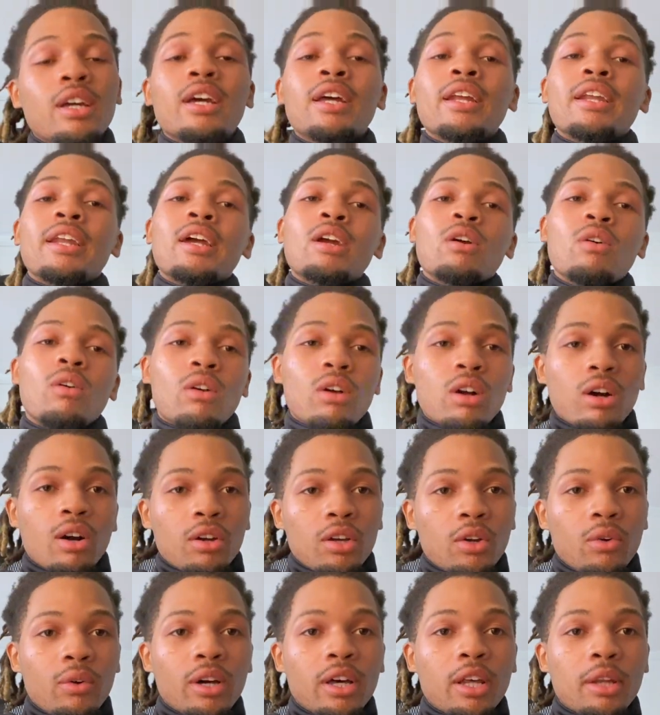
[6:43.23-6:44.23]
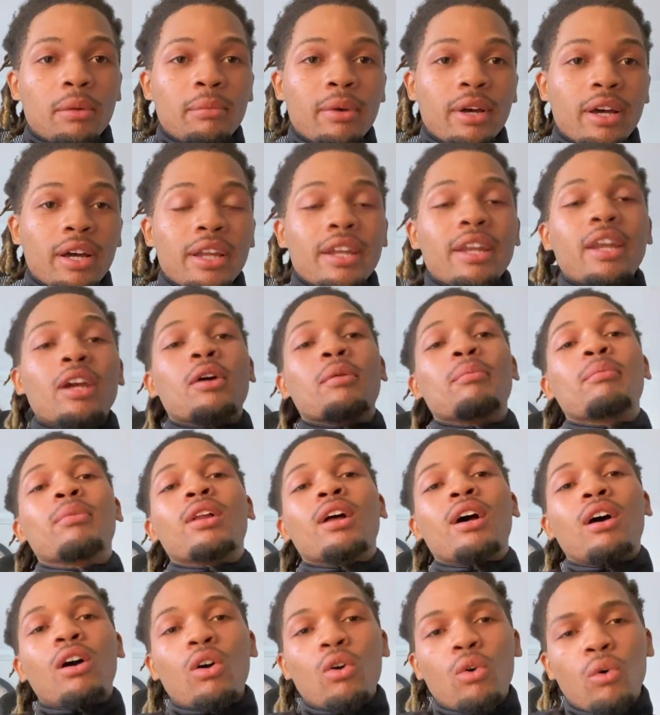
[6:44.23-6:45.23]
They gonna call your ass back. They gonna be
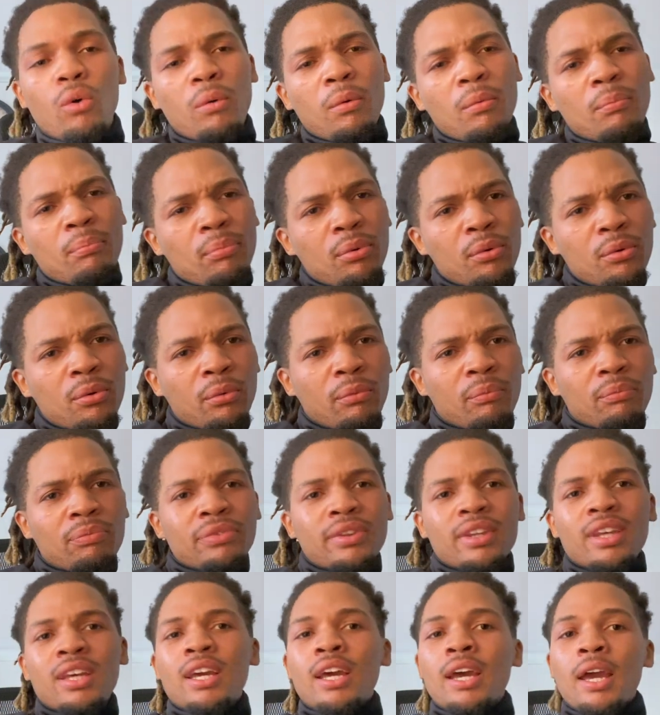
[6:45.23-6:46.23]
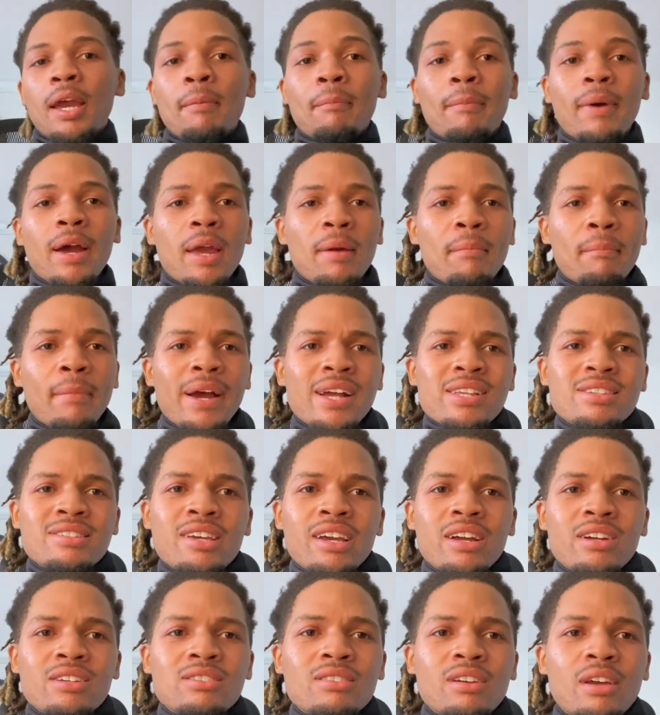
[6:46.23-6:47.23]
like, oh, boom. It might
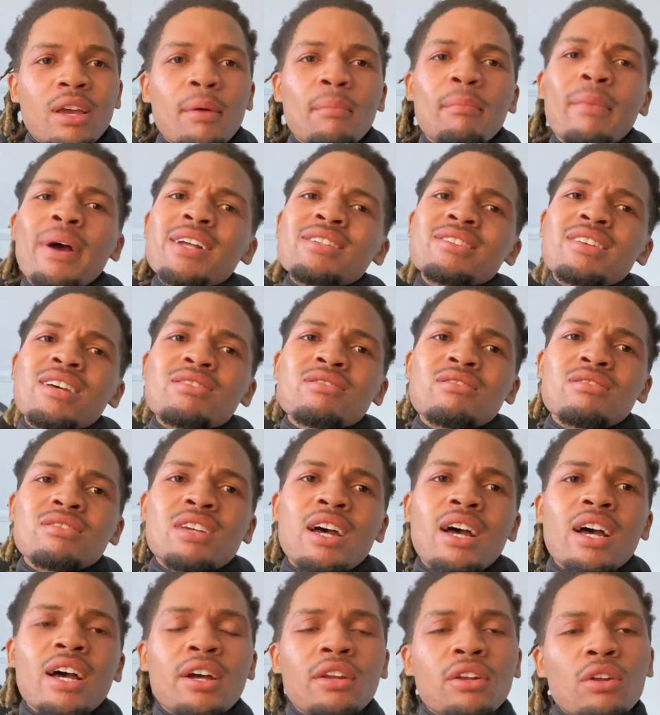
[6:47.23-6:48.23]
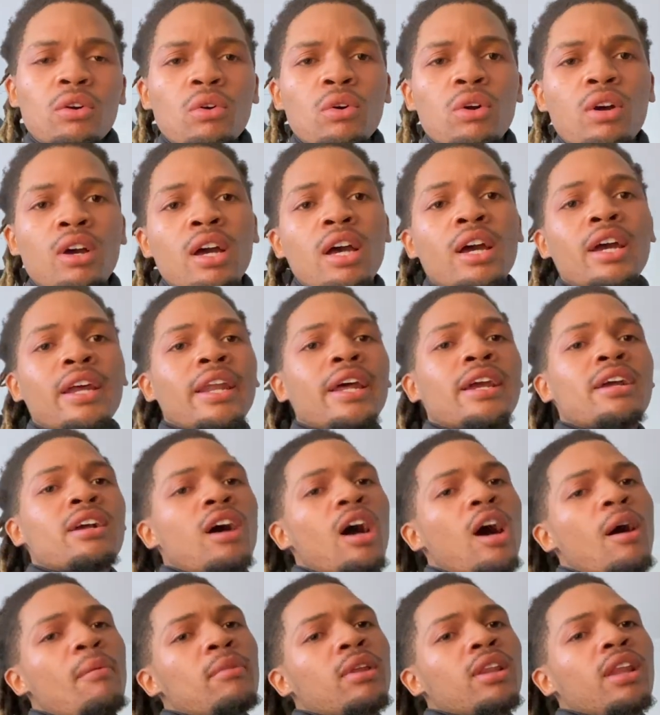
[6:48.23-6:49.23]
take some time though. They
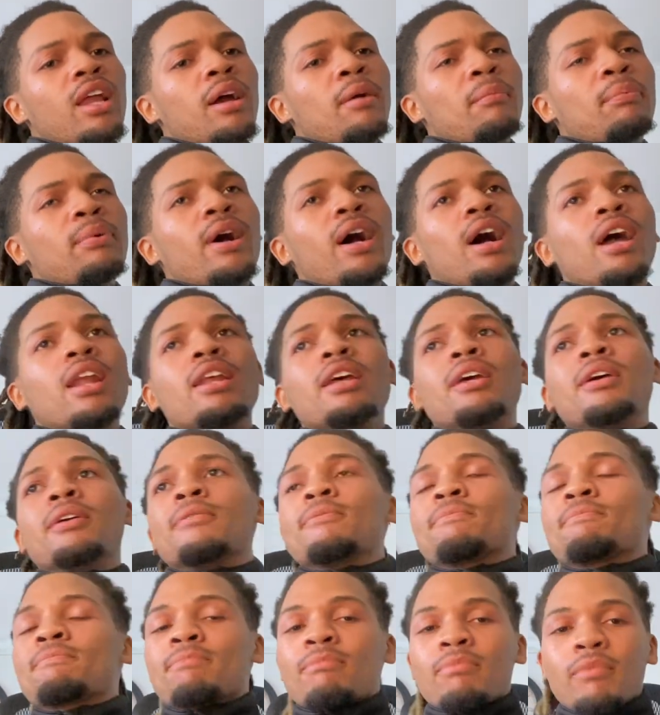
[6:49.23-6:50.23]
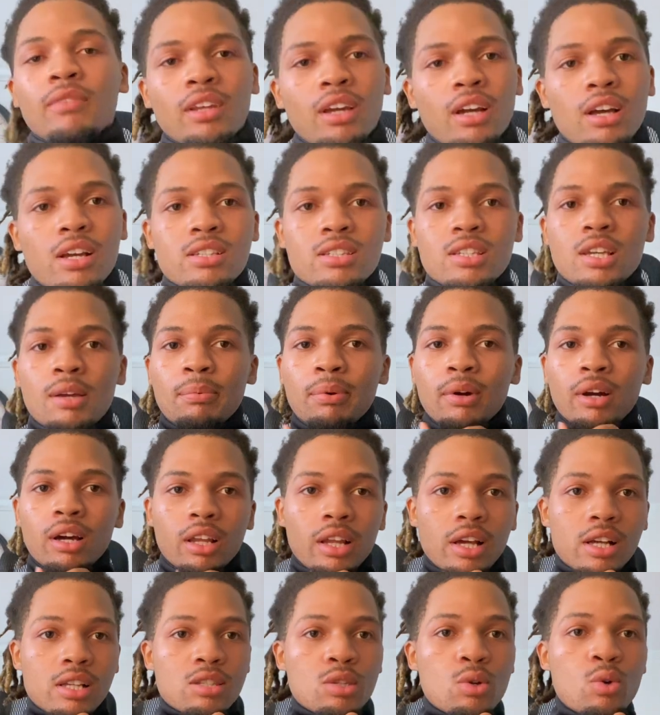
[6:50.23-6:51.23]
call me like probably, I'd say
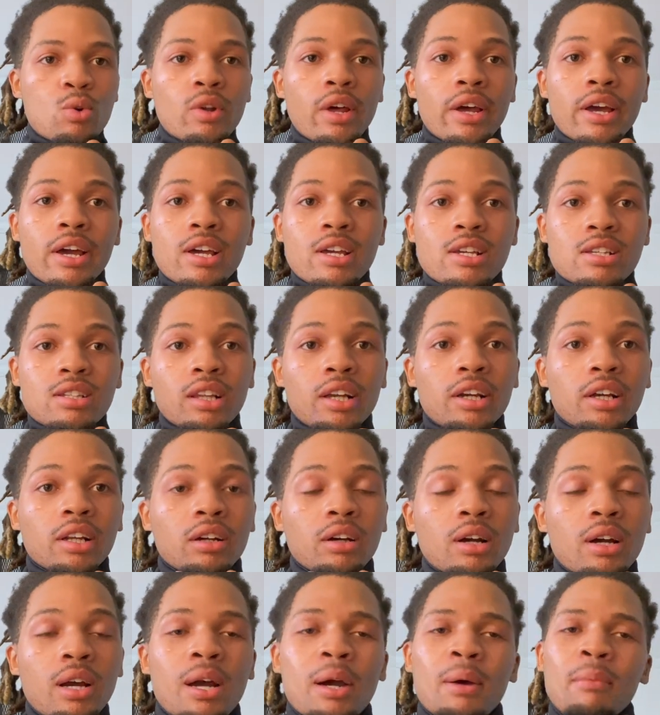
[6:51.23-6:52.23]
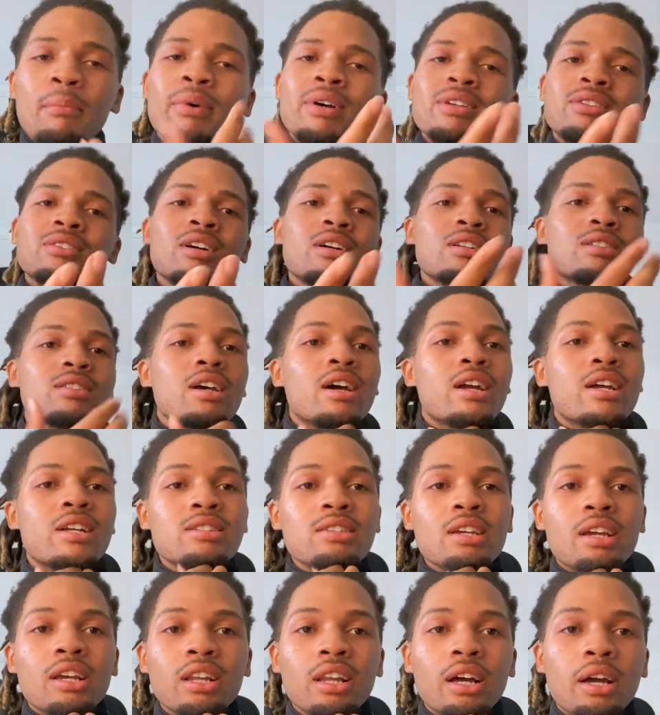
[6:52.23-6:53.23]
probably like 2 days later. But sometimes
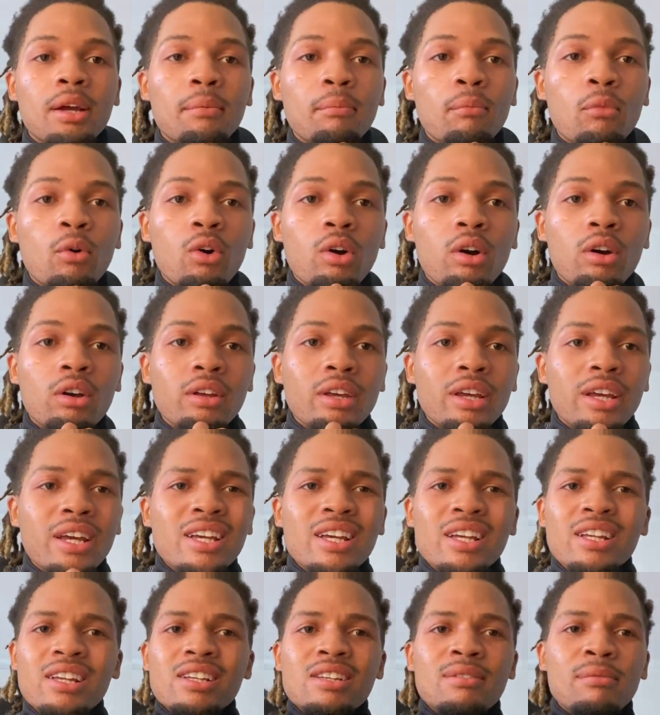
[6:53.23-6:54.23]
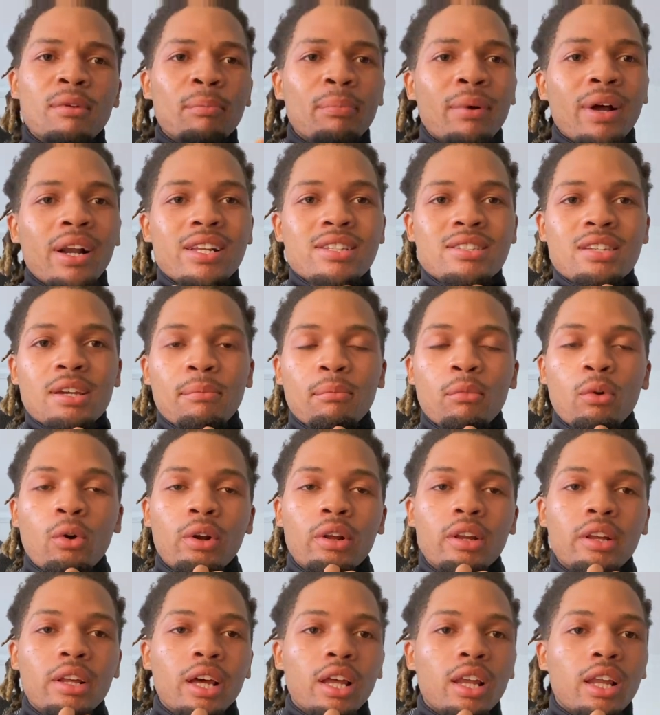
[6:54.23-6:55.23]
it take like more, it probably take more
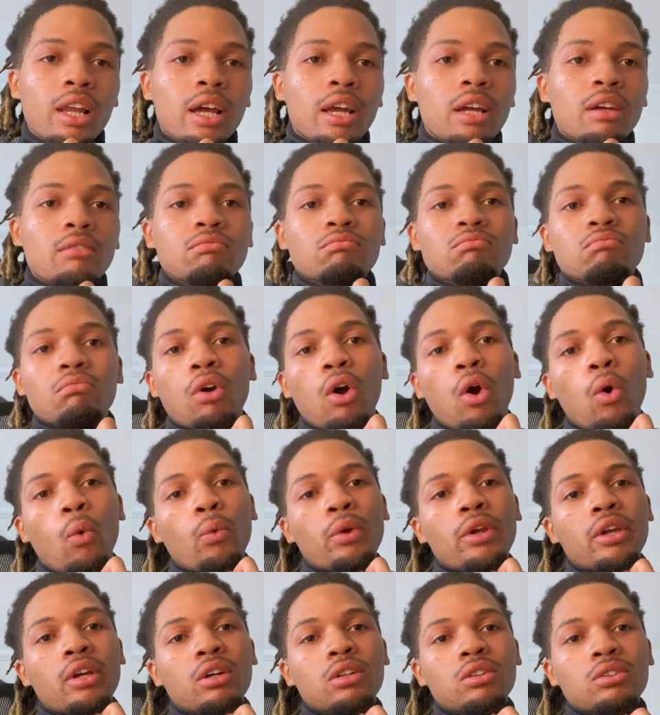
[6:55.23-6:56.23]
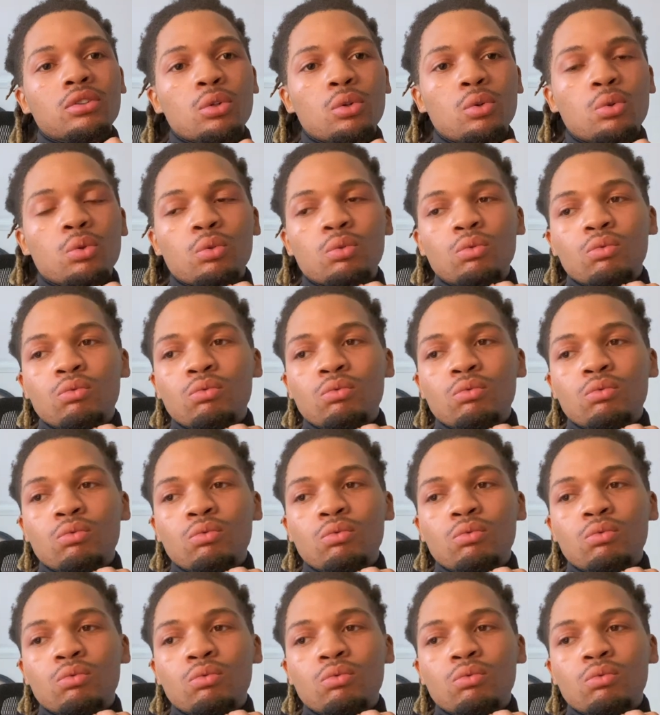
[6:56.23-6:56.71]
than that, like a week or two.